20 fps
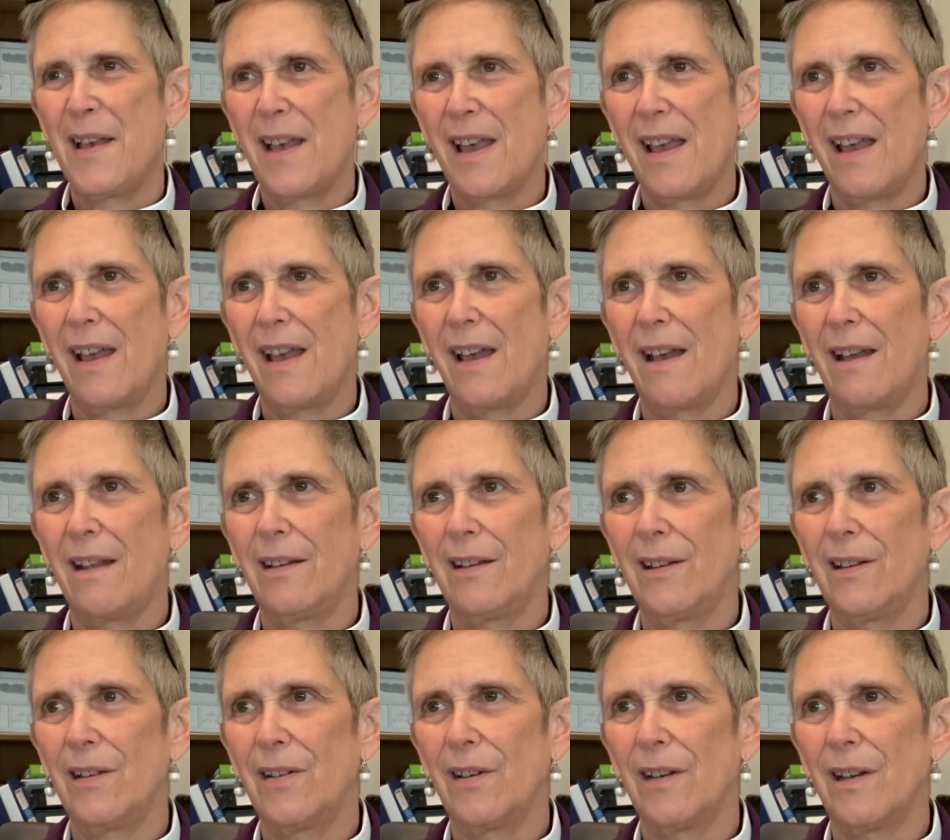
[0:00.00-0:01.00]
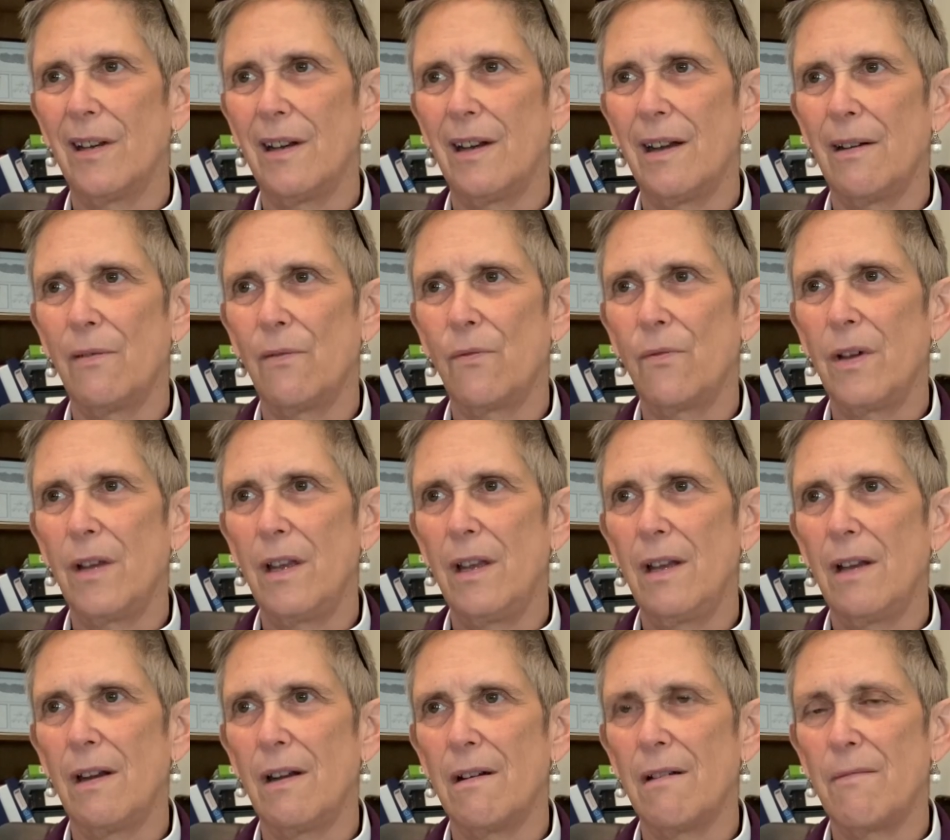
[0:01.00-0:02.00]
And we
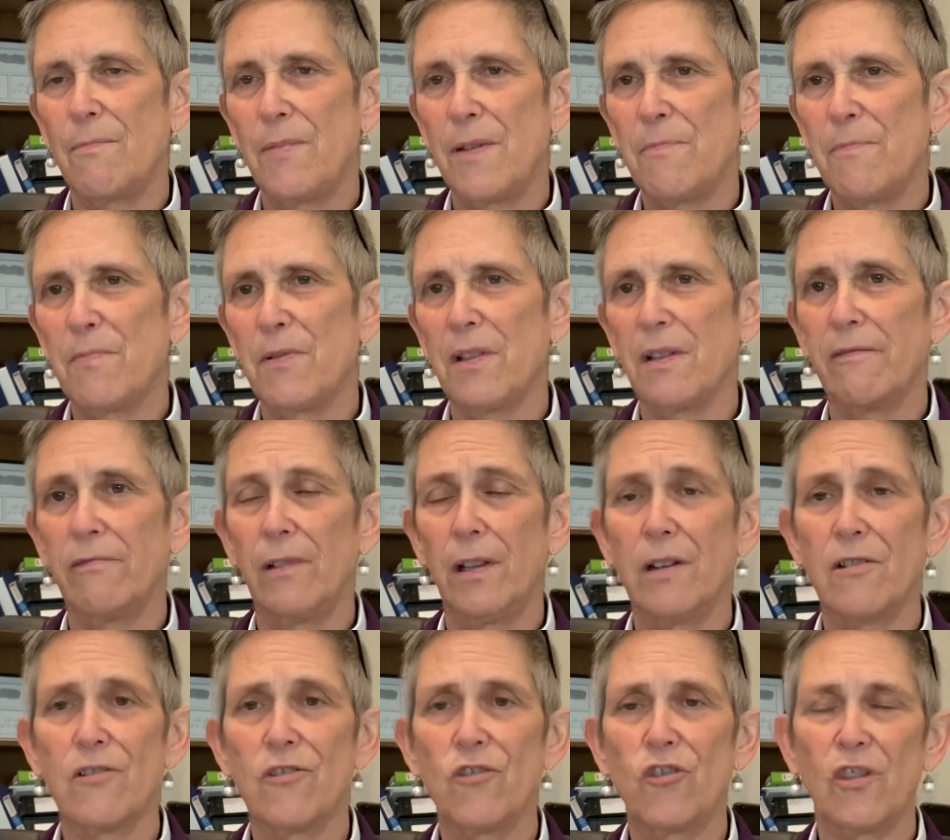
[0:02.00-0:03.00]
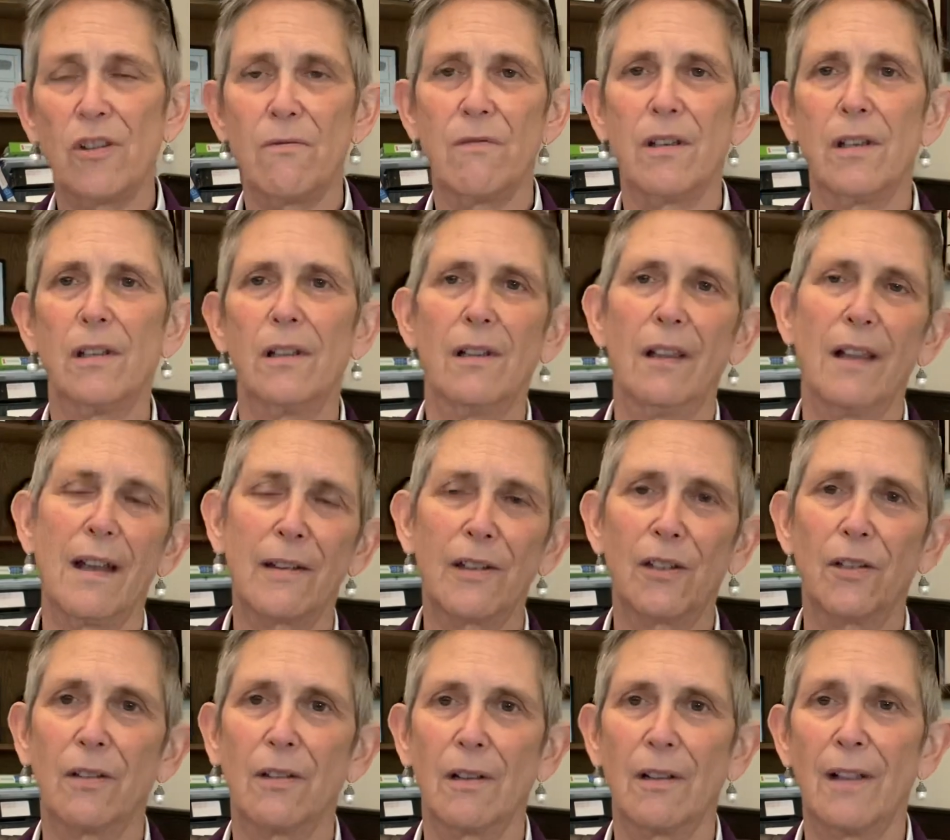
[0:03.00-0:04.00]
are people of liturgy. We
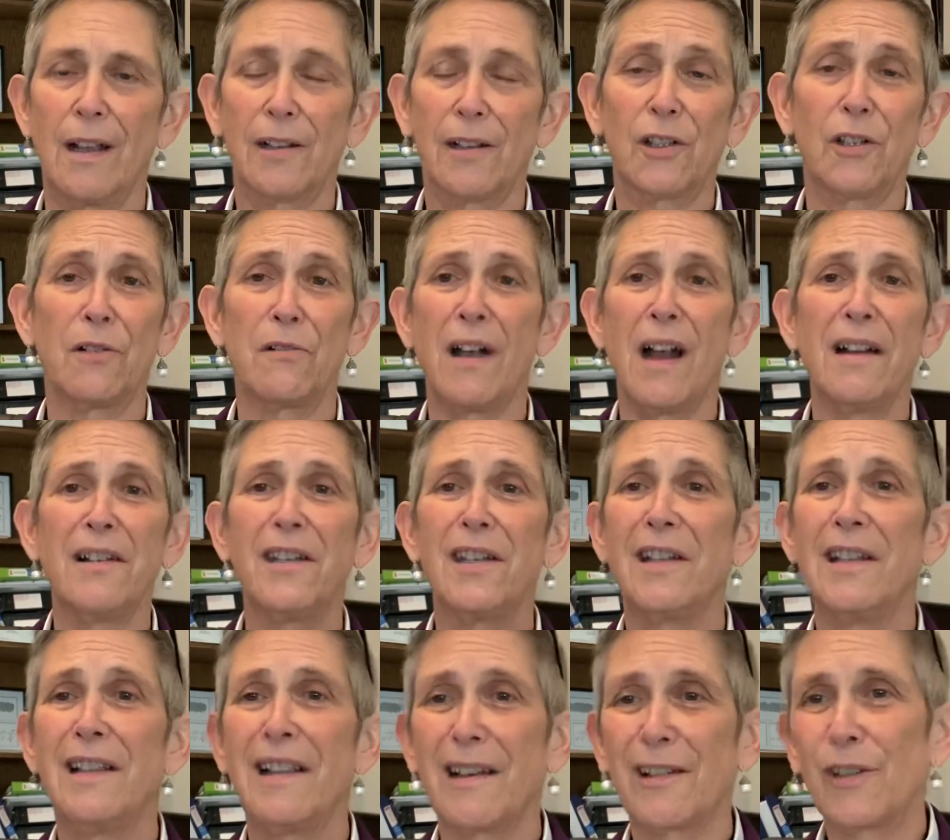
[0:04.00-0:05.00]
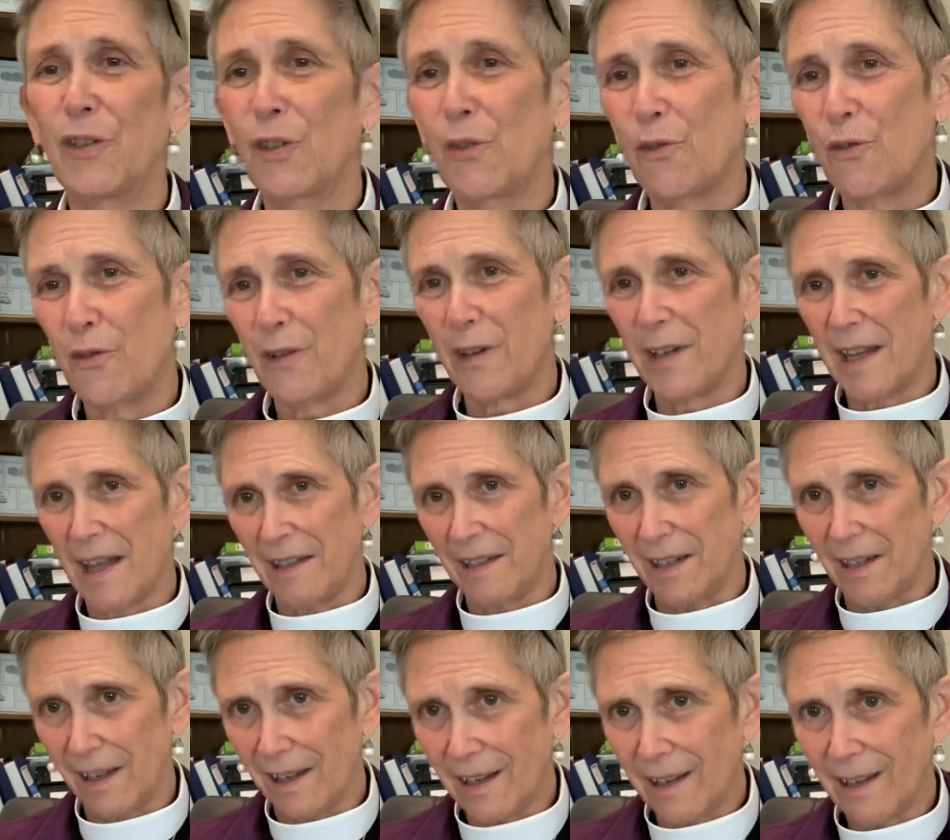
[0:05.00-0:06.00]
lex orandi, lex
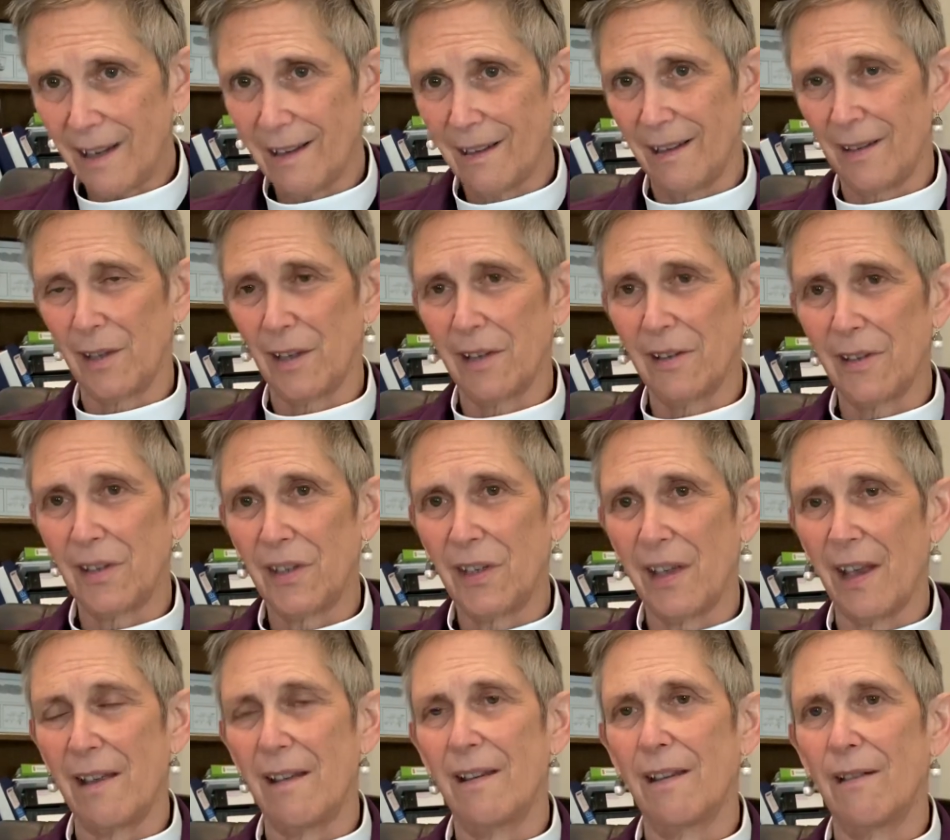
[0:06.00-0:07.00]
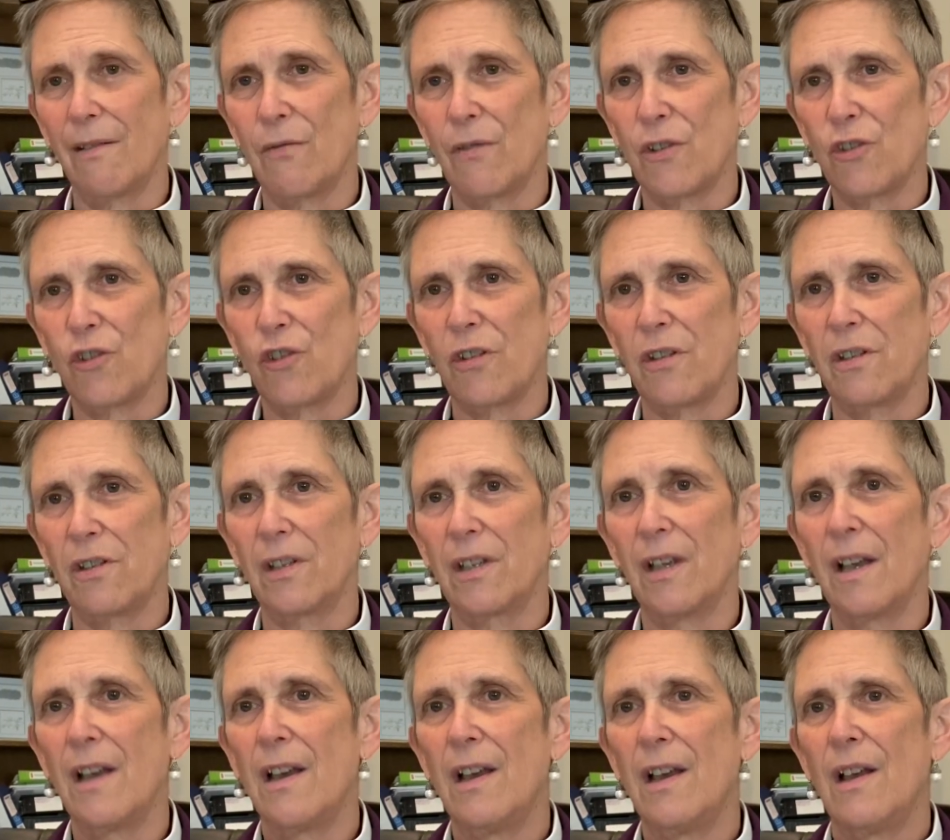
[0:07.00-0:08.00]
credendi is a saying, which is
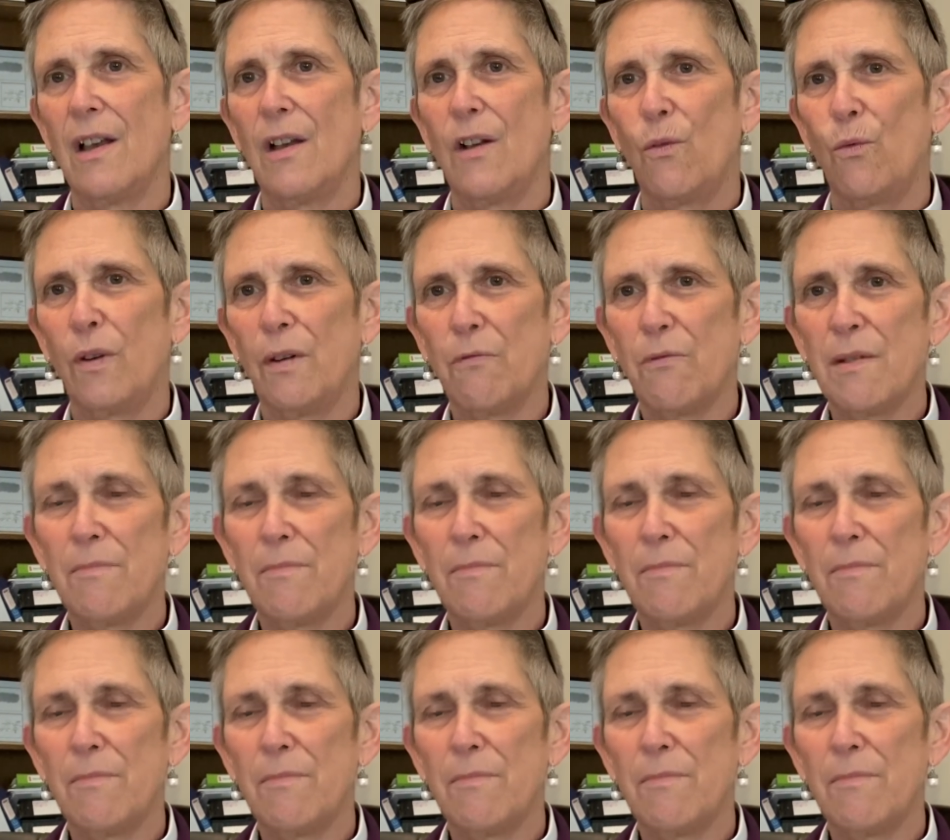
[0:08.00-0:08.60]
what we